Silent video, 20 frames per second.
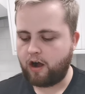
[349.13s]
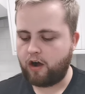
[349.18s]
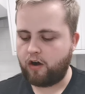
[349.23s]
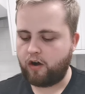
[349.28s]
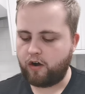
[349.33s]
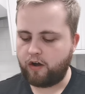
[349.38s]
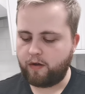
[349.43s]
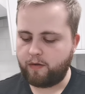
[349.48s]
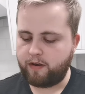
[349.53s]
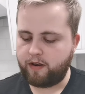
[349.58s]

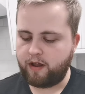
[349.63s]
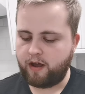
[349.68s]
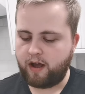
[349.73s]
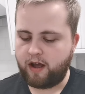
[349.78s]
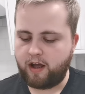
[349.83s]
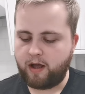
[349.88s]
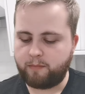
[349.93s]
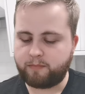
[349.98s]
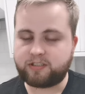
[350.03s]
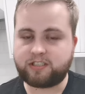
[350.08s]

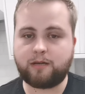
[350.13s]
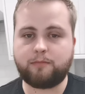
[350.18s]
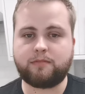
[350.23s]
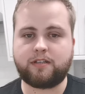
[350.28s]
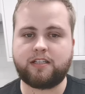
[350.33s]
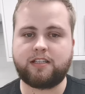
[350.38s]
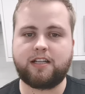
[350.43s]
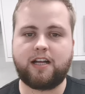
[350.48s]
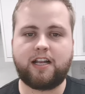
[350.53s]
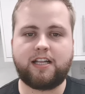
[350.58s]
on
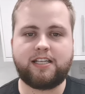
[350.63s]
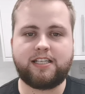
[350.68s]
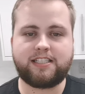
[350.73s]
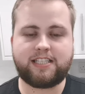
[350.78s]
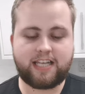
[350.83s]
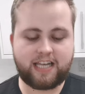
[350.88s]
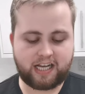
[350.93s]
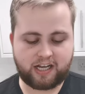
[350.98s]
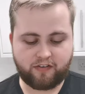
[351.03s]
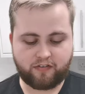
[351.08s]
something that he's
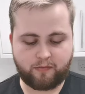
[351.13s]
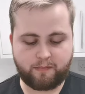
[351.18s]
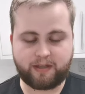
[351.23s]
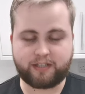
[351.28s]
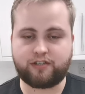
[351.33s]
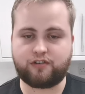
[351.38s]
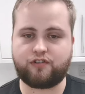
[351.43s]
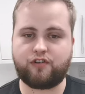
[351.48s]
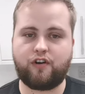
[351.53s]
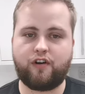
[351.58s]
eager for me
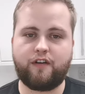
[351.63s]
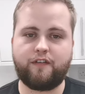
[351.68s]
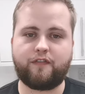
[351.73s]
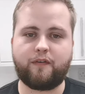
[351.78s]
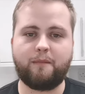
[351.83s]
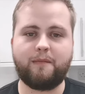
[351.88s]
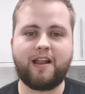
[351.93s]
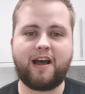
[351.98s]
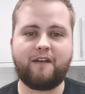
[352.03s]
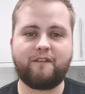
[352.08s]
to try
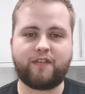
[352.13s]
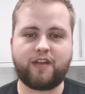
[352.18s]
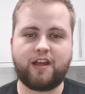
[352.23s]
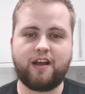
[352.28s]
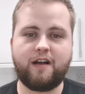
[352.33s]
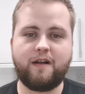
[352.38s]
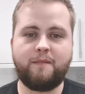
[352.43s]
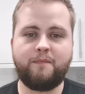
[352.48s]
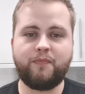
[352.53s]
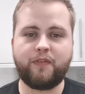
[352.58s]
from
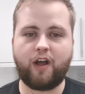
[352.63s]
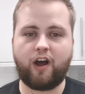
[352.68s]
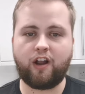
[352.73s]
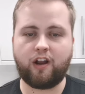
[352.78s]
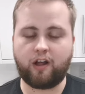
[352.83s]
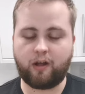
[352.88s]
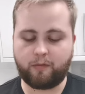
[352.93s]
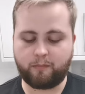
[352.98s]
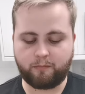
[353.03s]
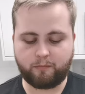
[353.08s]
Latvia,
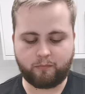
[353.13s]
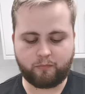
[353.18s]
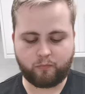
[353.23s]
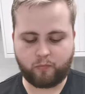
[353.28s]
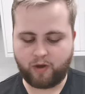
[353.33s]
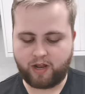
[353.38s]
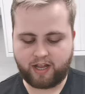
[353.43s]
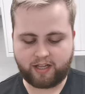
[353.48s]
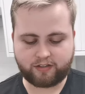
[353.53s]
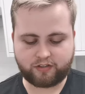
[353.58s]
and I'm
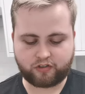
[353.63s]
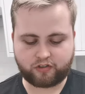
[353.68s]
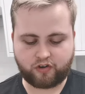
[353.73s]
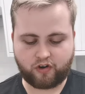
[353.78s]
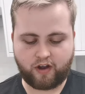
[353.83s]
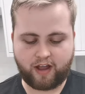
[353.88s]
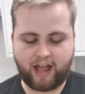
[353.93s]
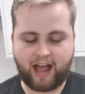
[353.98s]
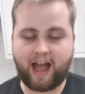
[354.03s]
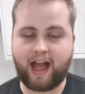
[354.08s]
willing to
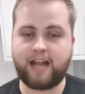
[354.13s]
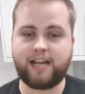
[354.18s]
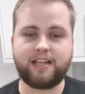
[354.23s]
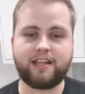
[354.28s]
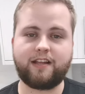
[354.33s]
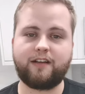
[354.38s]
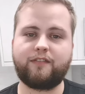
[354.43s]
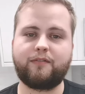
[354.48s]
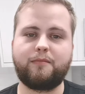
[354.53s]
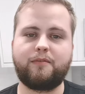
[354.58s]
try
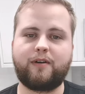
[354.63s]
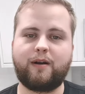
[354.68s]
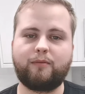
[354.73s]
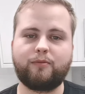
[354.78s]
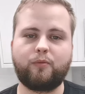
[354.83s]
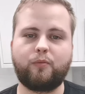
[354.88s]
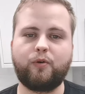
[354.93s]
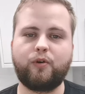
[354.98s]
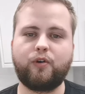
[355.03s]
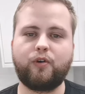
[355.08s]
anything from
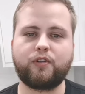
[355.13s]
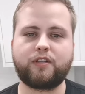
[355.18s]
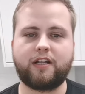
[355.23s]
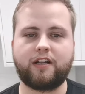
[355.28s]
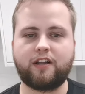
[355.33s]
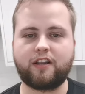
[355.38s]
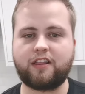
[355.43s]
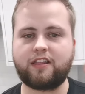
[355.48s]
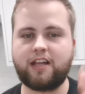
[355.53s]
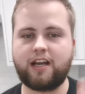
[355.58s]
around the world.
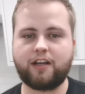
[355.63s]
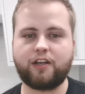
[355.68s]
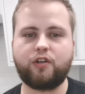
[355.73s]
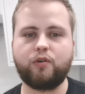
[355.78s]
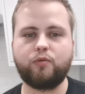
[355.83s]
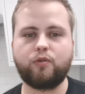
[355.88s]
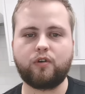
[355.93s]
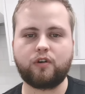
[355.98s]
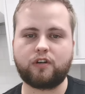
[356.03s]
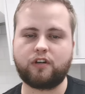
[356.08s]
And I thank
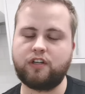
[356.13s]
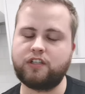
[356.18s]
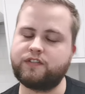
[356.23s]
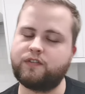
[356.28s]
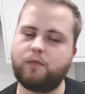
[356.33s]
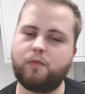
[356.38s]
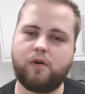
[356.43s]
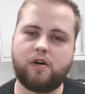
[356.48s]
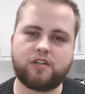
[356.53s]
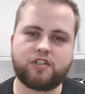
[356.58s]
you all, guys,
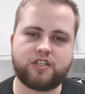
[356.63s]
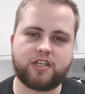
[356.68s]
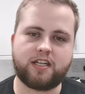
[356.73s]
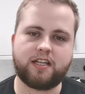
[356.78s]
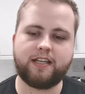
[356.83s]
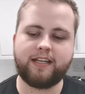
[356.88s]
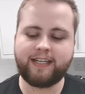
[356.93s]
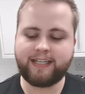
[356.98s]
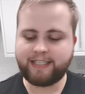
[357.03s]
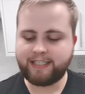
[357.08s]
for
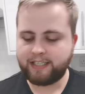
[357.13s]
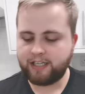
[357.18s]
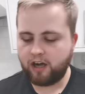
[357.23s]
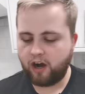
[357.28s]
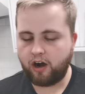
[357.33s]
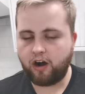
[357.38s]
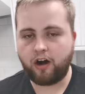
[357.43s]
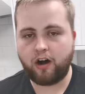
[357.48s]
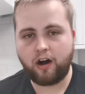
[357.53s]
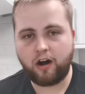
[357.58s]
watching.
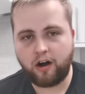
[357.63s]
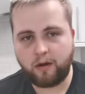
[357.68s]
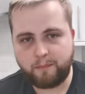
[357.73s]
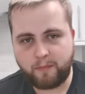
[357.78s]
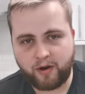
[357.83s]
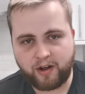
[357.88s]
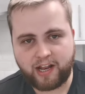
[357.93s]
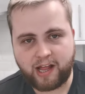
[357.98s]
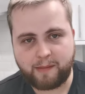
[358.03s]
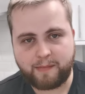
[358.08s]

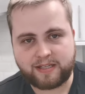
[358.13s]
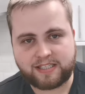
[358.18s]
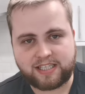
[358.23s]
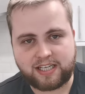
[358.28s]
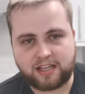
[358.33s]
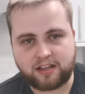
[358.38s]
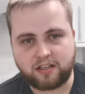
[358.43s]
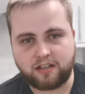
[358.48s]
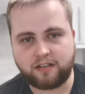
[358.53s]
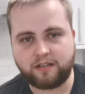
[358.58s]
My name is
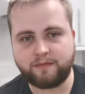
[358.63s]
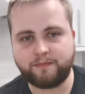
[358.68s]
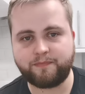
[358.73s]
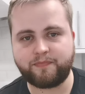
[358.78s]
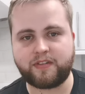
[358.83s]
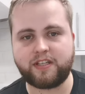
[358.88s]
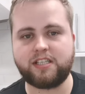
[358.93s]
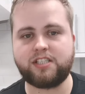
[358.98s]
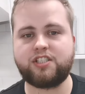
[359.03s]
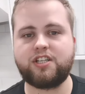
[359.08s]

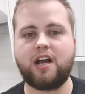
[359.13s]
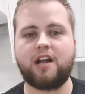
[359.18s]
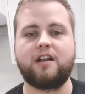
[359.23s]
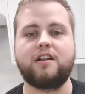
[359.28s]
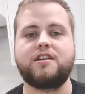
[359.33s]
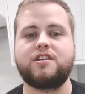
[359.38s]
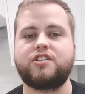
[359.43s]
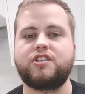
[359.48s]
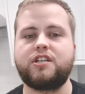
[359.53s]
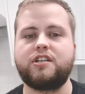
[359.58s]
Ethan. This
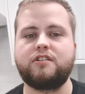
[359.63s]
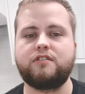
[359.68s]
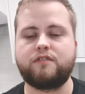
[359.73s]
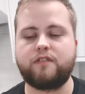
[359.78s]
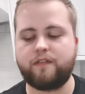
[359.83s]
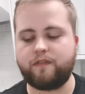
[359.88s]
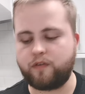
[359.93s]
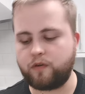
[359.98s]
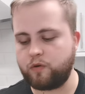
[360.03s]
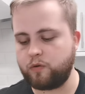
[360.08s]
channel is Genius
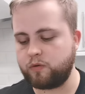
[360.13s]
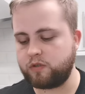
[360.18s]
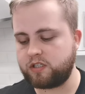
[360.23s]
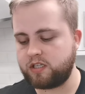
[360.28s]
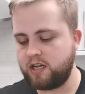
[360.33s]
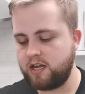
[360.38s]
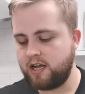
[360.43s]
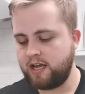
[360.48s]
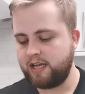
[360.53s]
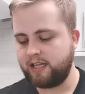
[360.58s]

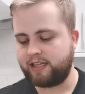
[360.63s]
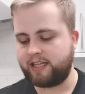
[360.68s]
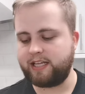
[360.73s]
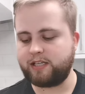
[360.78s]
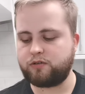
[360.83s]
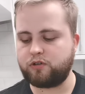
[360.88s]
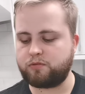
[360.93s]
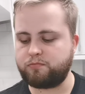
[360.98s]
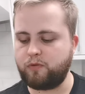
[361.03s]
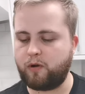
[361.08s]
Reviews.
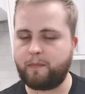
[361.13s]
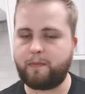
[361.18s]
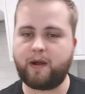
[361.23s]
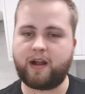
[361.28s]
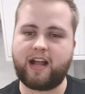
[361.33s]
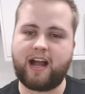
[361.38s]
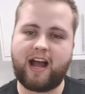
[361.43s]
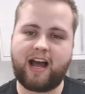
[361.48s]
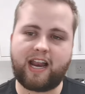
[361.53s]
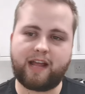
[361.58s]
This was my
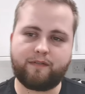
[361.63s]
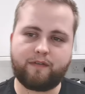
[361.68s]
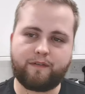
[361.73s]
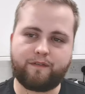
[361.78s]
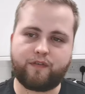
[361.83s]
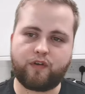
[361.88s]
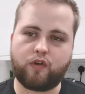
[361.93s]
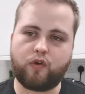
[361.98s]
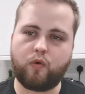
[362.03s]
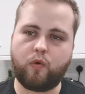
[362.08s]
Pergale
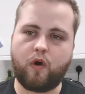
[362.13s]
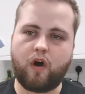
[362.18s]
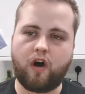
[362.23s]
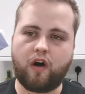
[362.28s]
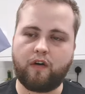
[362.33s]
review